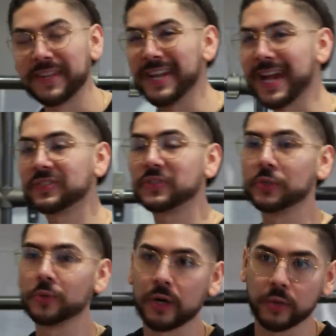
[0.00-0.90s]
The next
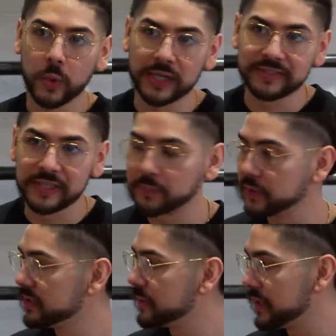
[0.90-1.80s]
two are quite
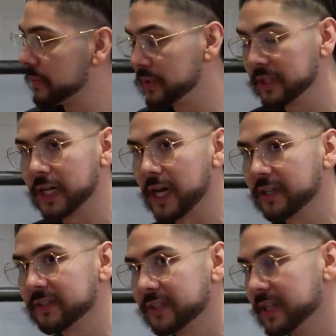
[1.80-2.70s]
simple, to be completely
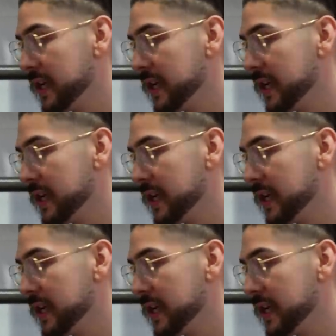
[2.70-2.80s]
honest.